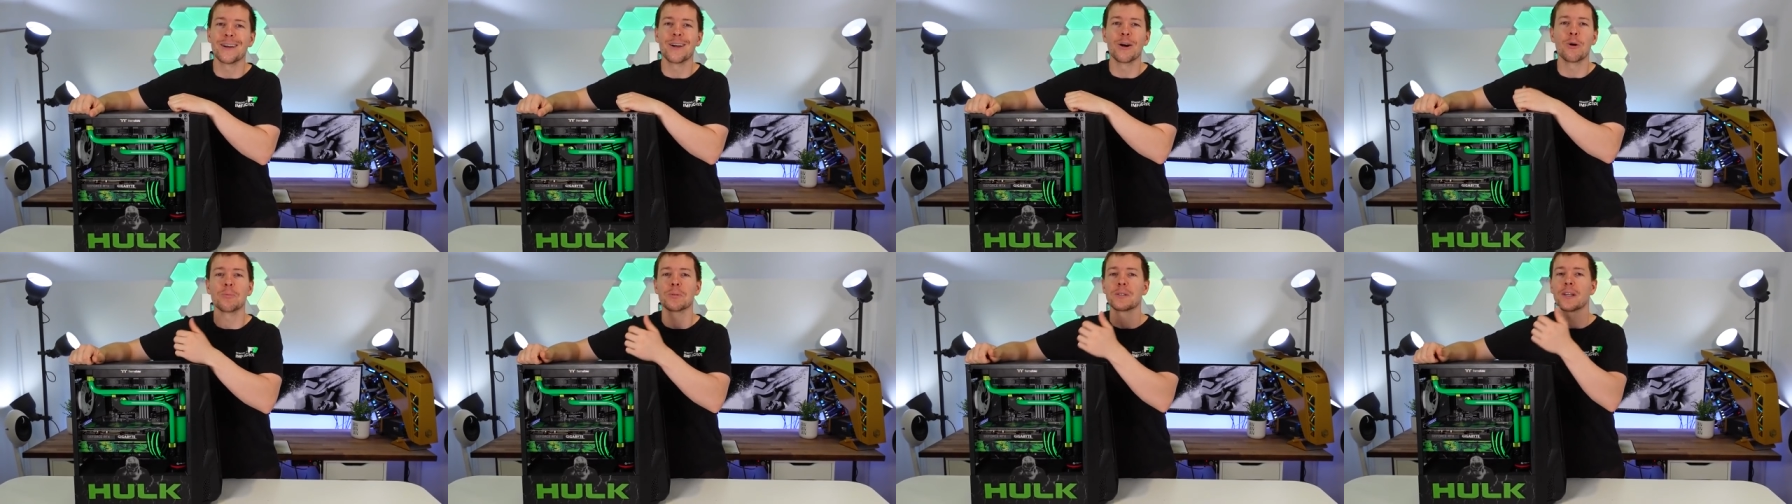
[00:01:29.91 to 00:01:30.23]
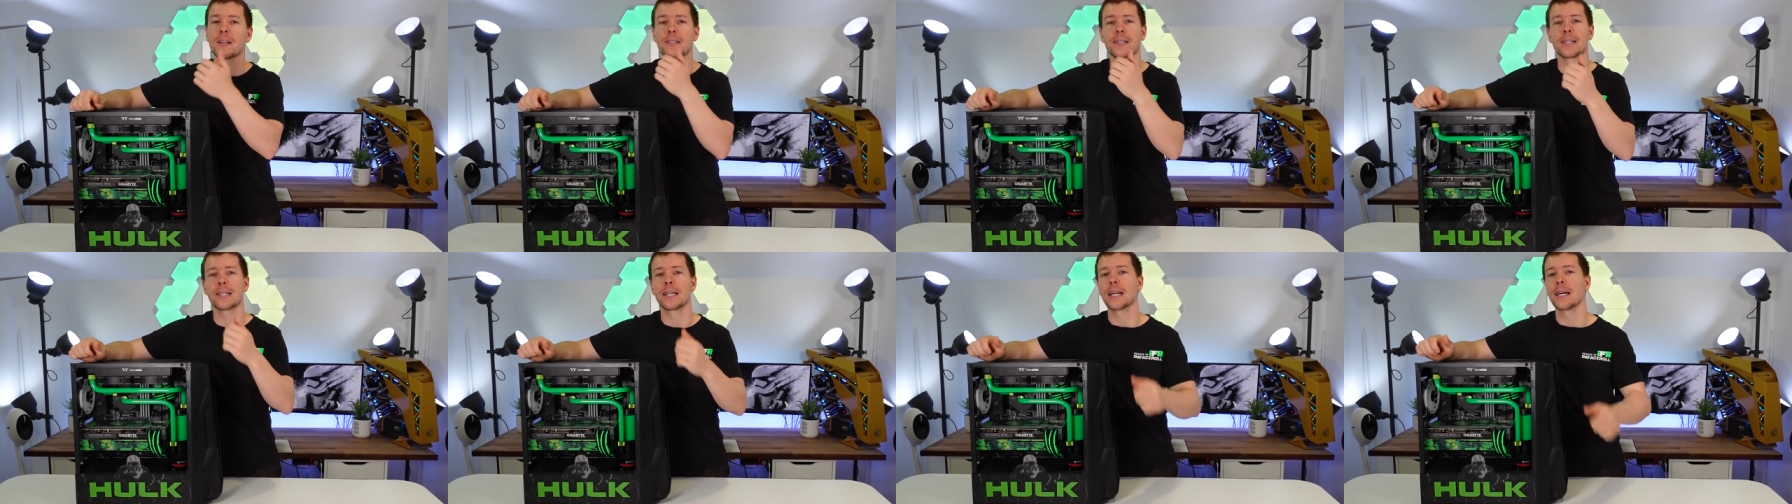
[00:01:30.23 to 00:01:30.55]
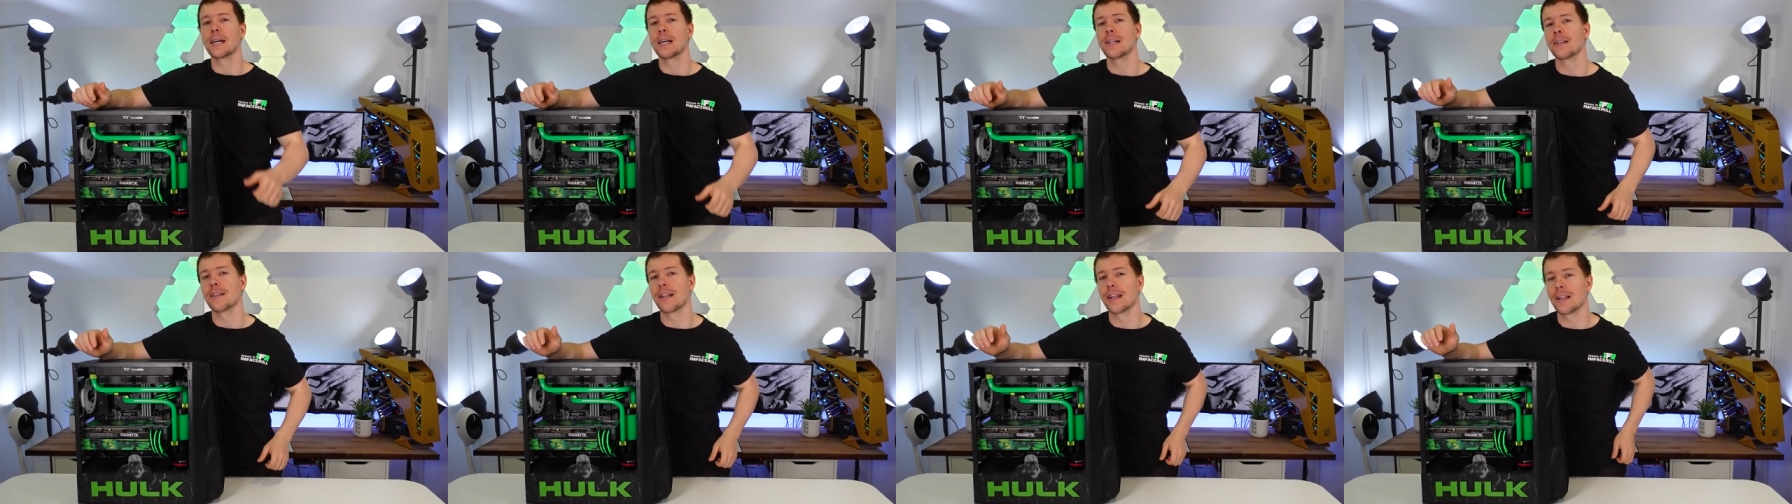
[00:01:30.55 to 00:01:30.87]
helps us
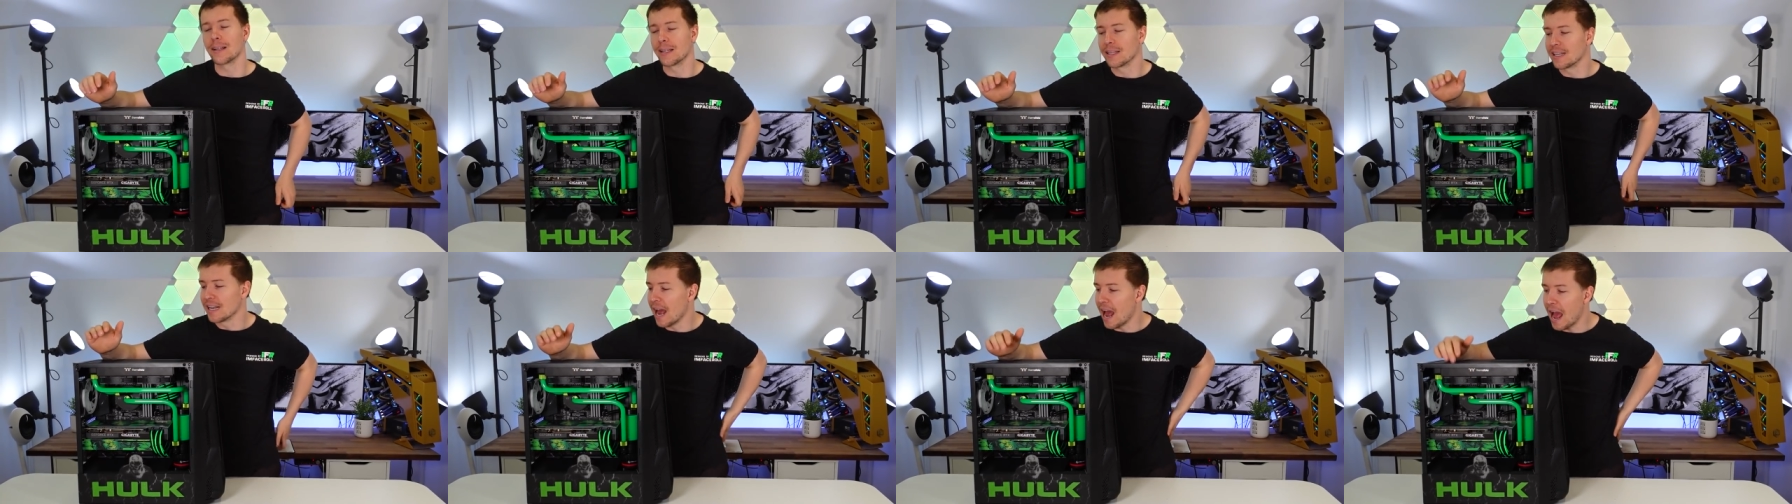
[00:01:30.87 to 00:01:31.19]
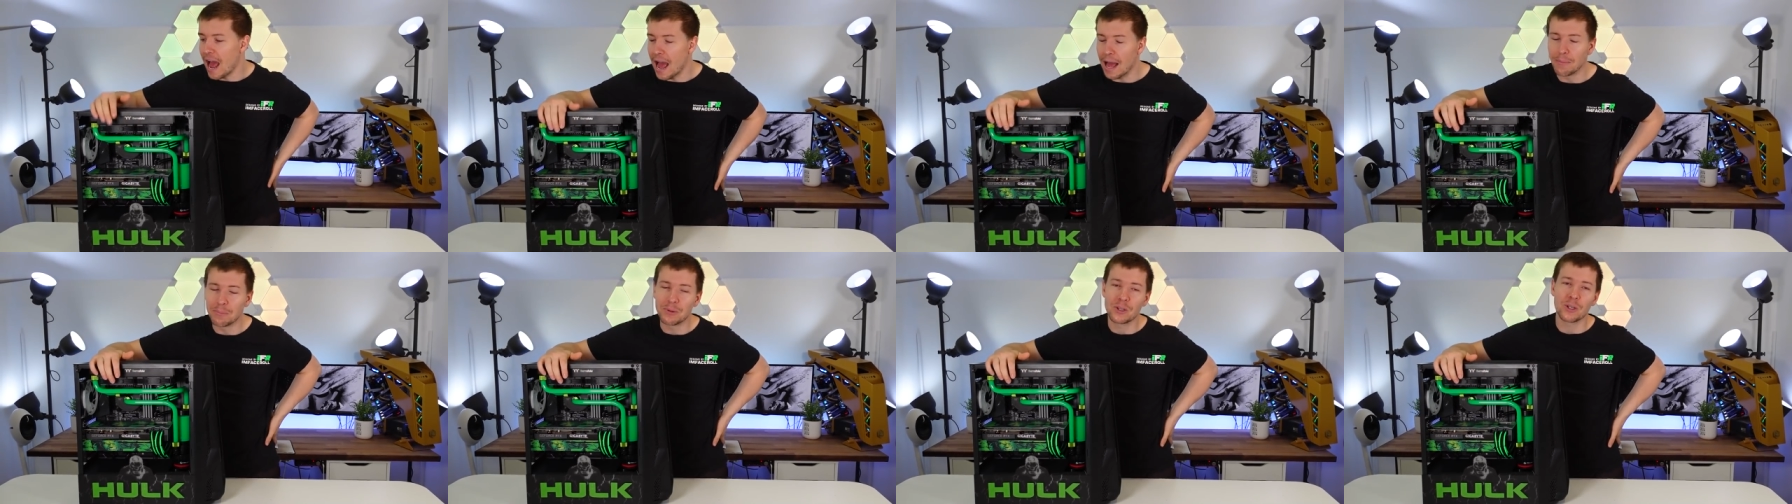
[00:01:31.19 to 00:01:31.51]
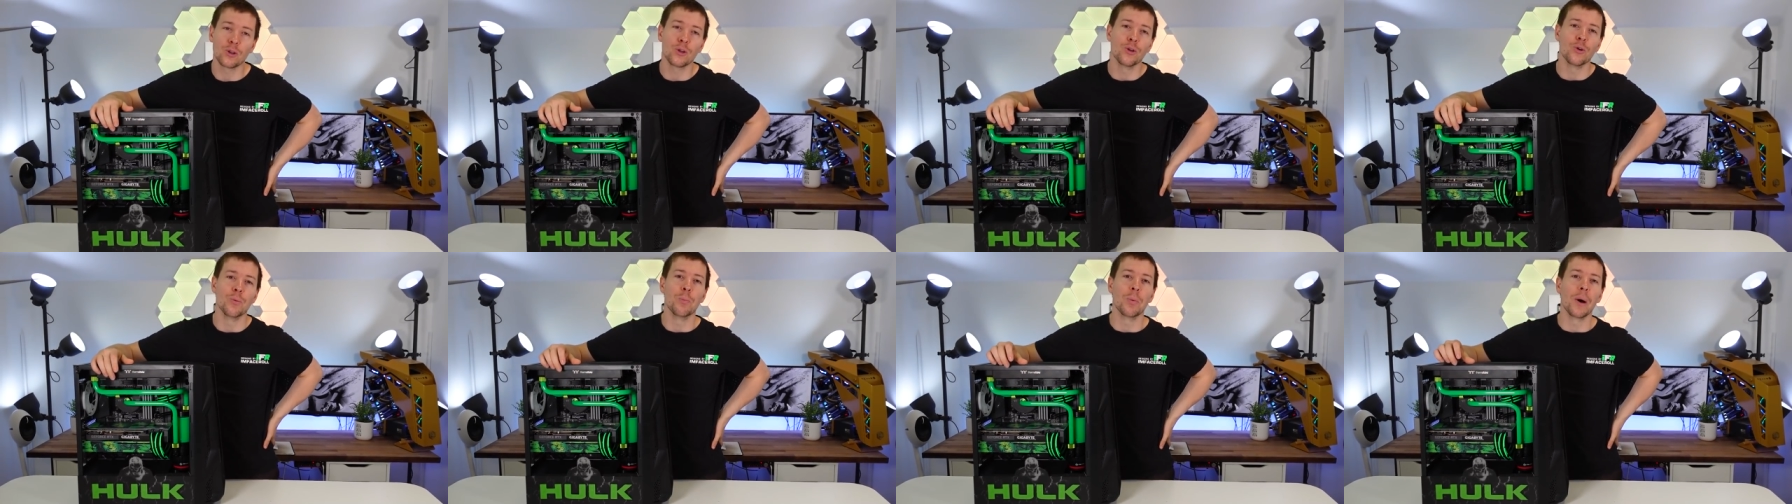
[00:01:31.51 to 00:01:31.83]
out an
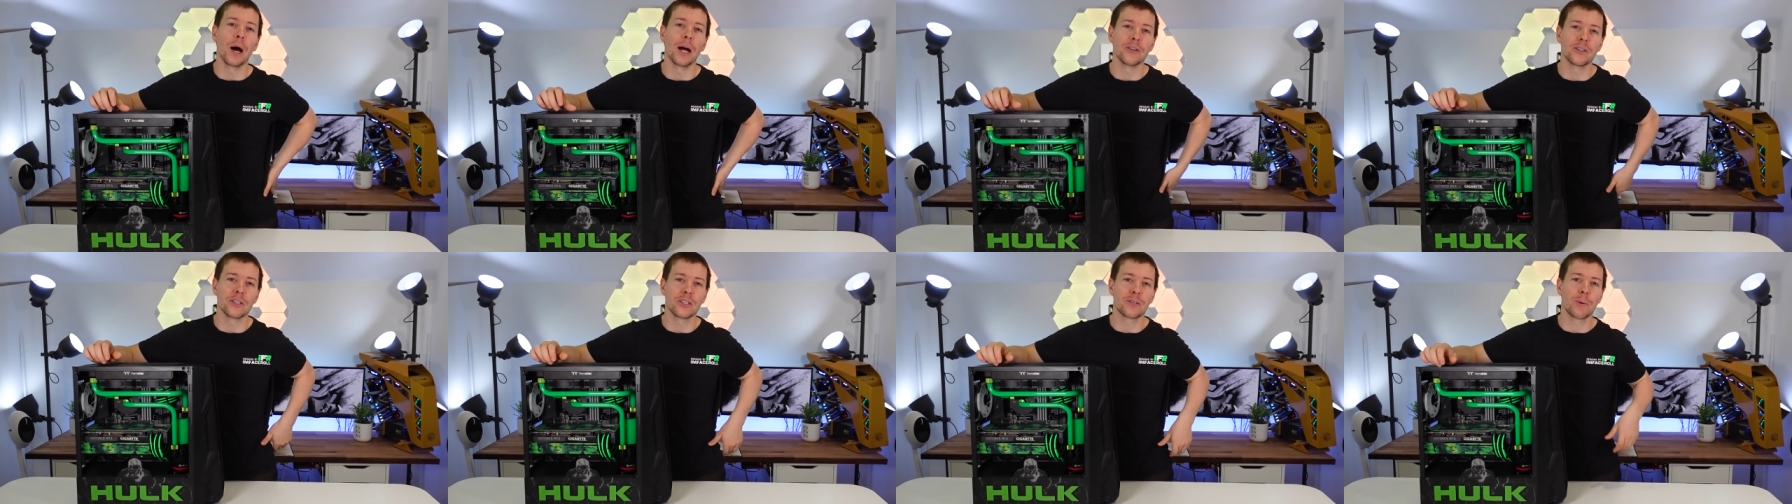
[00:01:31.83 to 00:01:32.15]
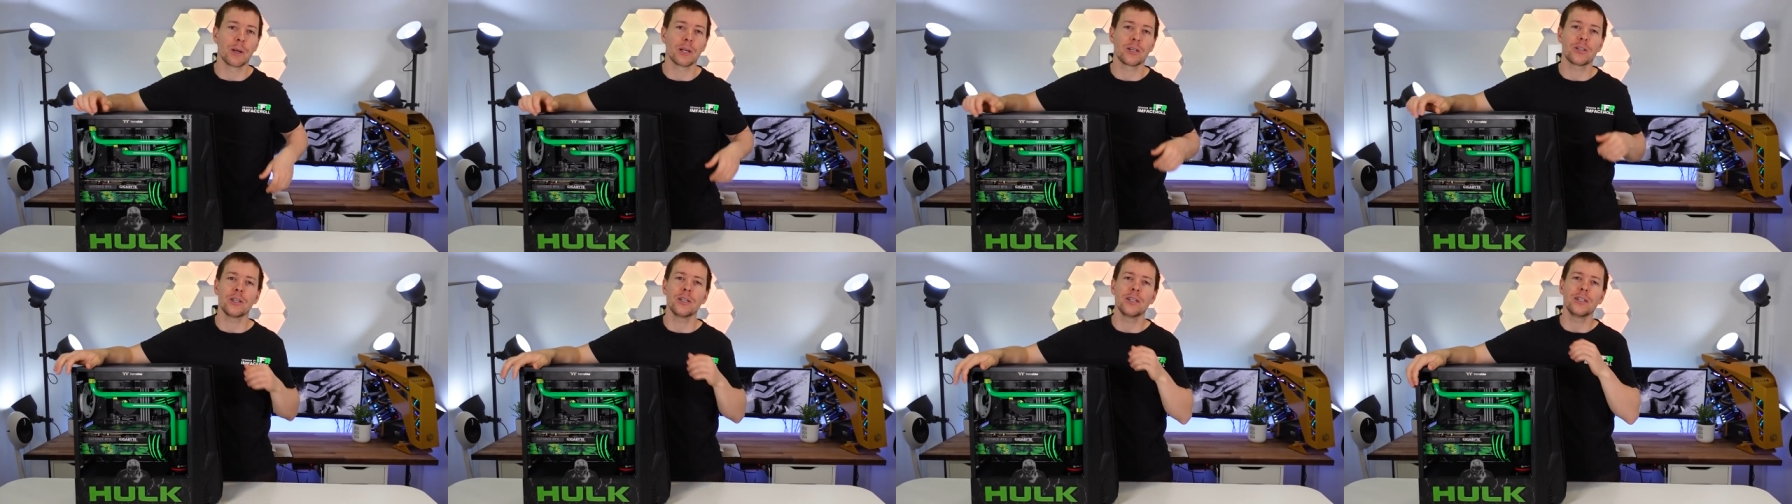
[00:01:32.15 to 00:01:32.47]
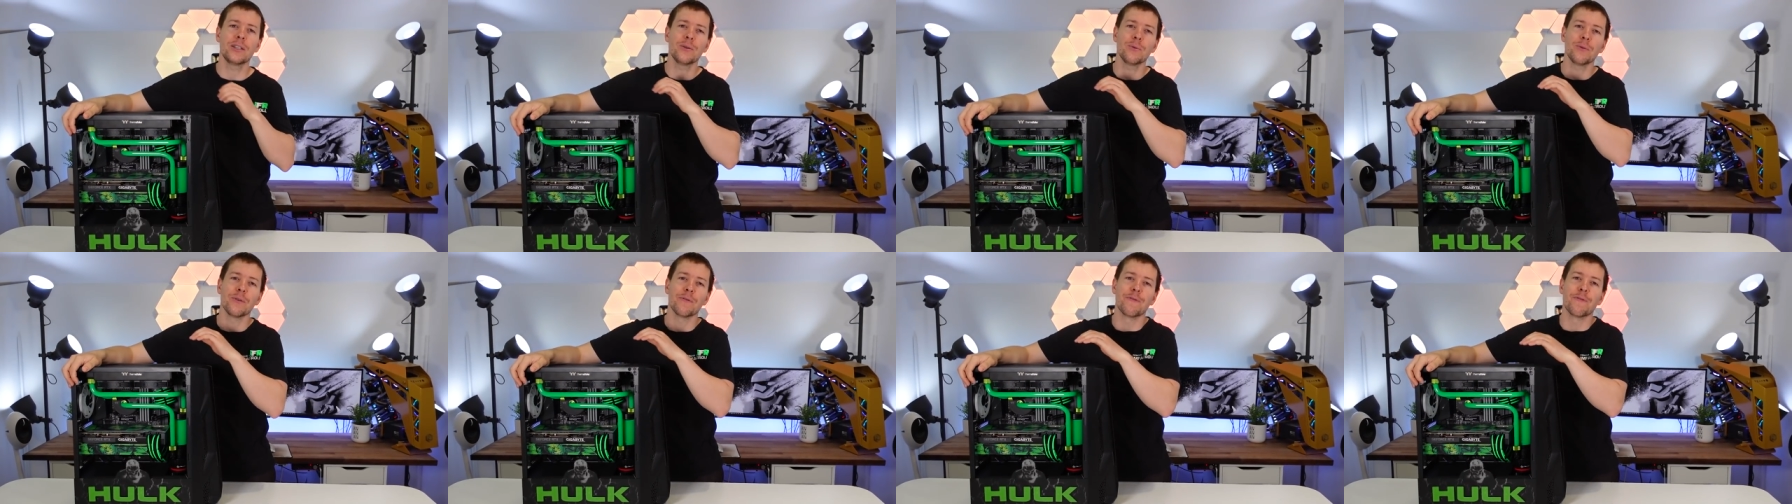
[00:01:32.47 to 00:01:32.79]
absolute bunch, especially
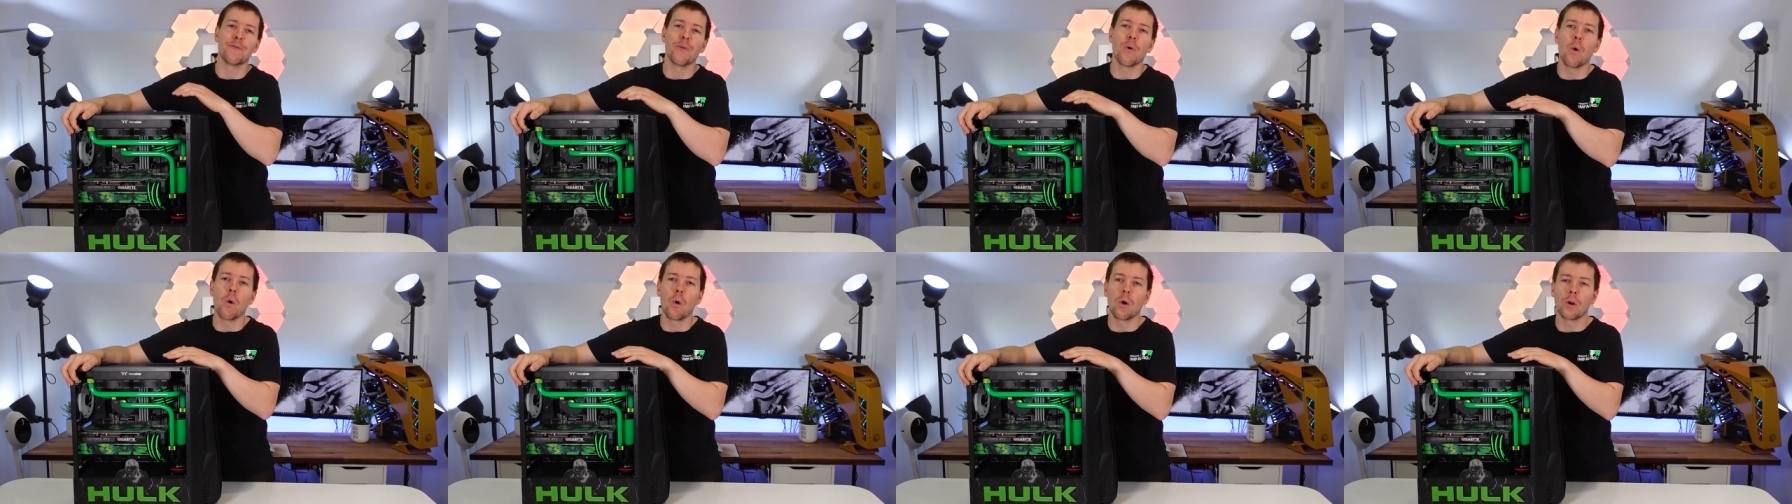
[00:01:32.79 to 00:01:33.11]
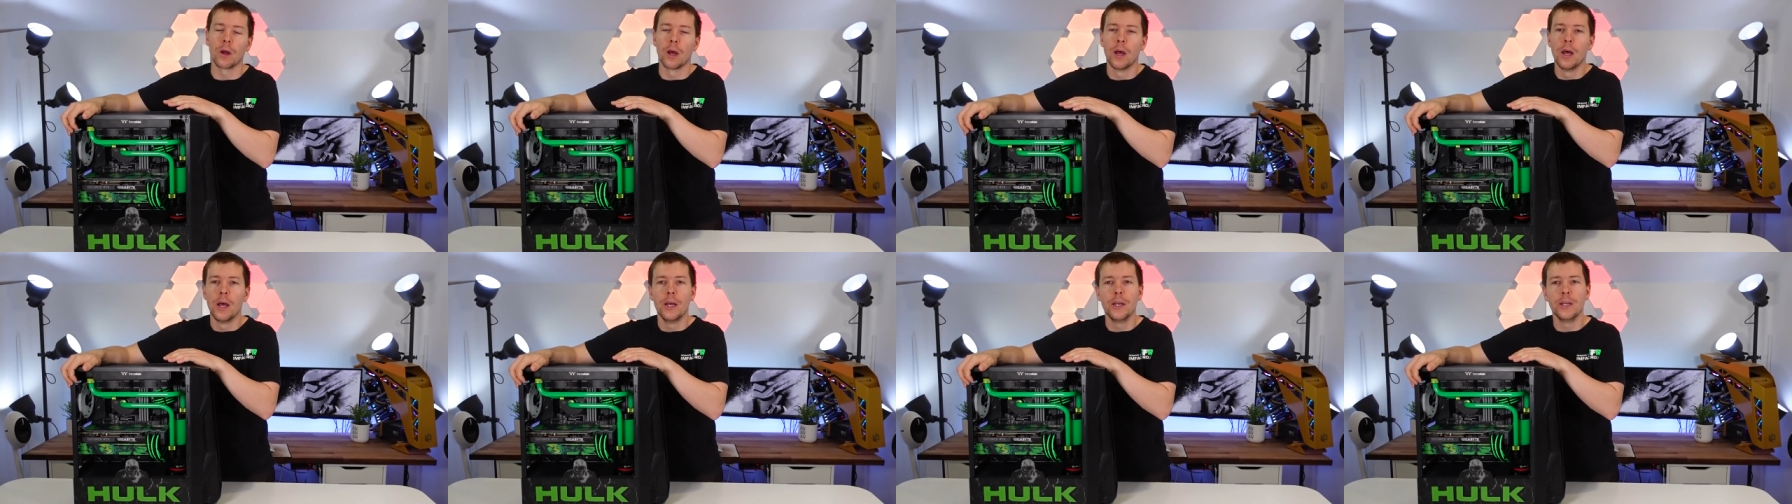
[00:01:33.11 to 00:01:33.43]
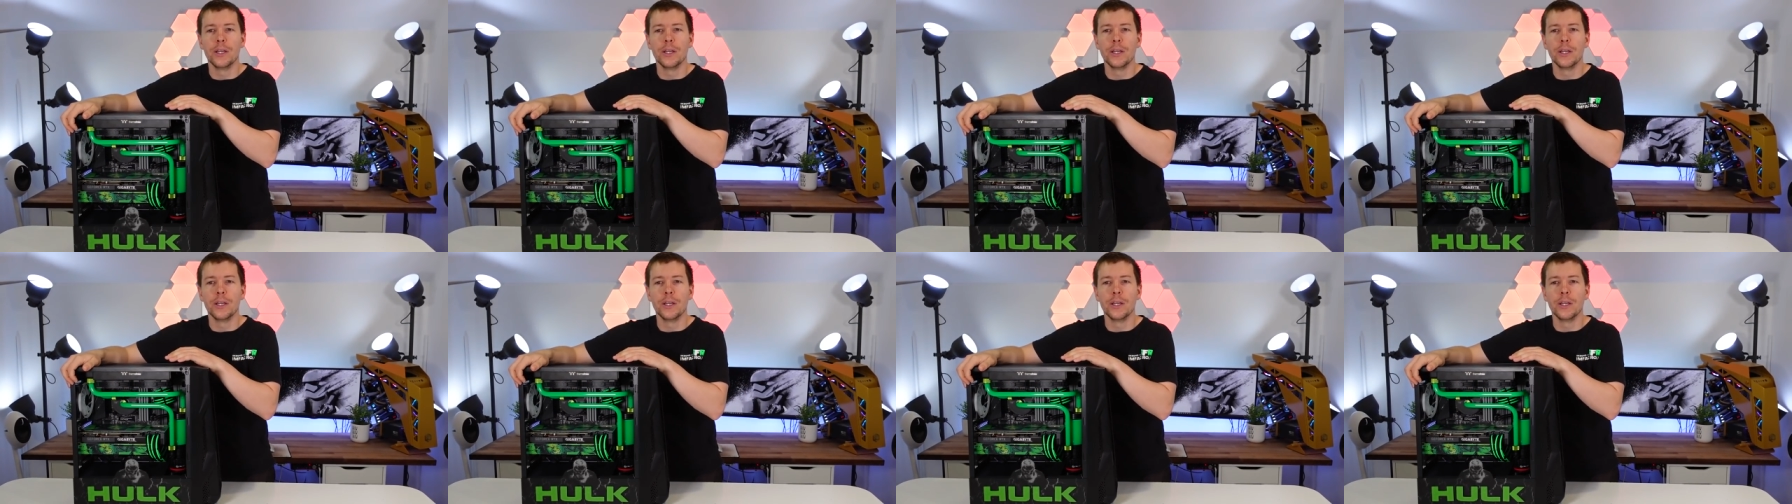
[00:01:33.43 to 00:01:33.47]
to afford,